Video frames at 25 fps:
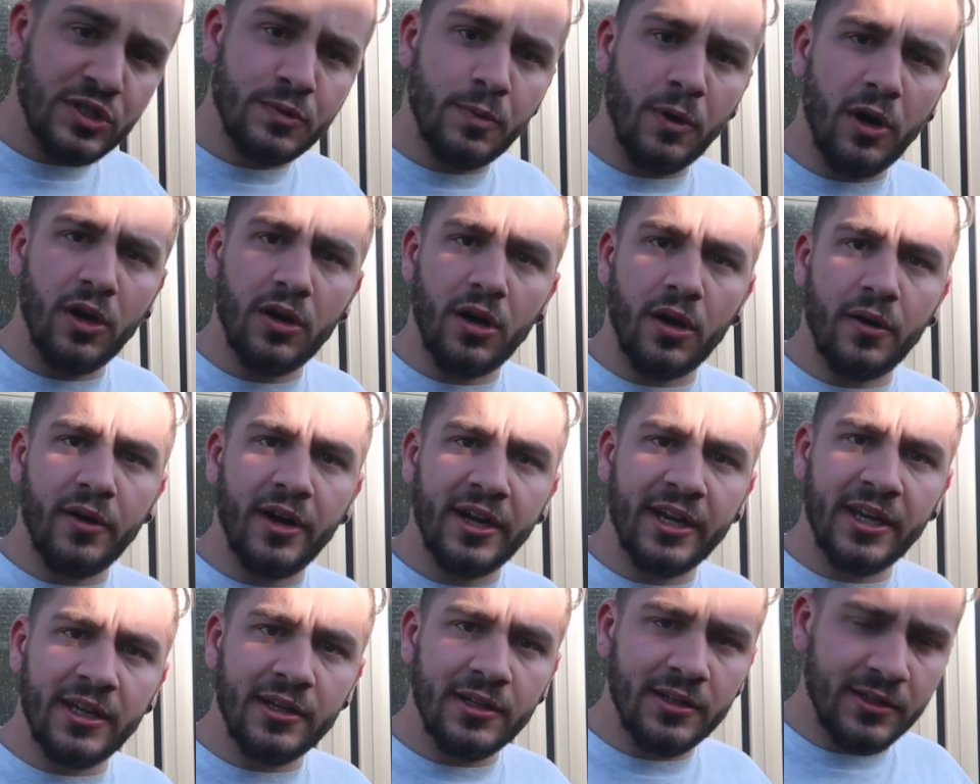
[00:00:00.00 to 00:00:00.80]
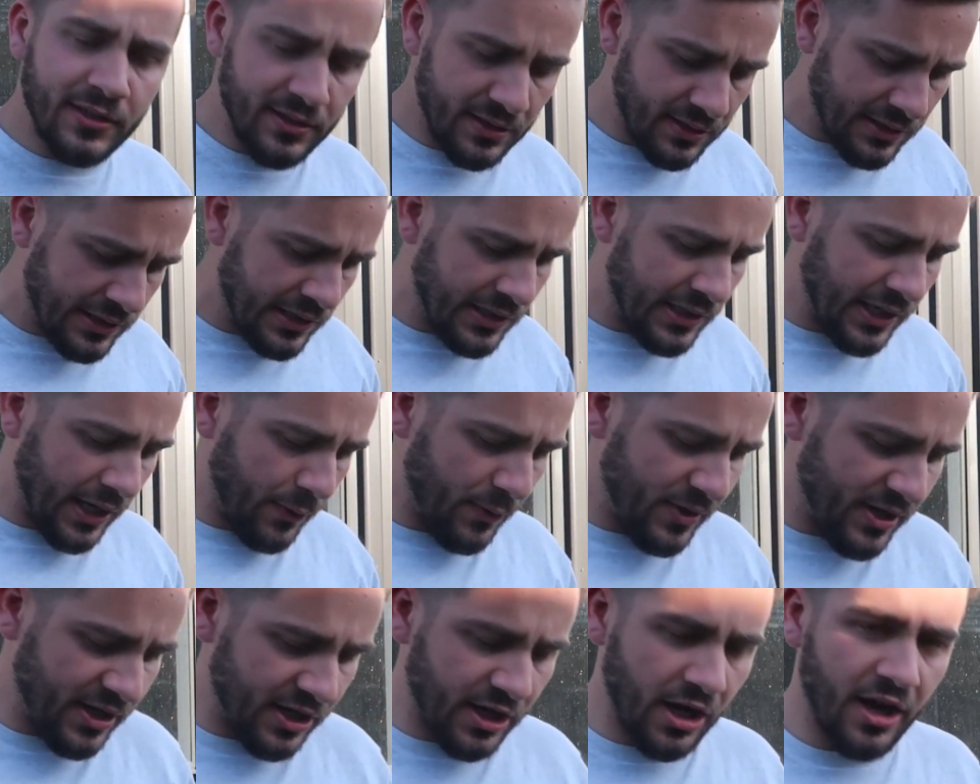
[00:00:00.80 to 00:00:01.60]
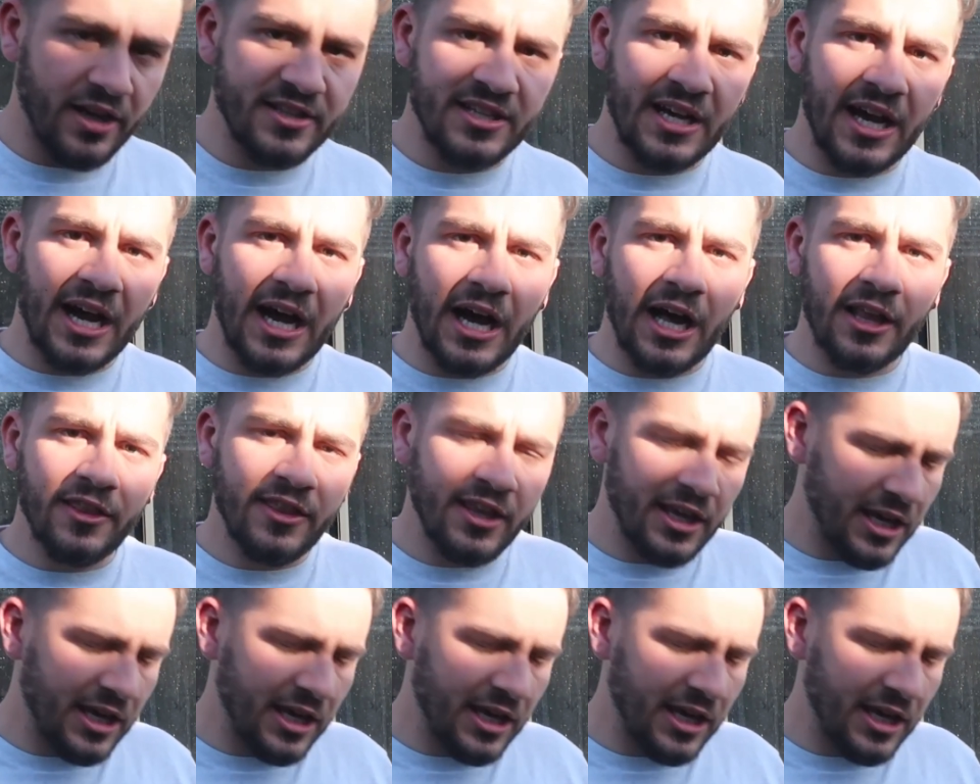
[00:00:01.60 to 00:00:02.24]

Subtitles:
spot, I reckon. And we didn't go as hard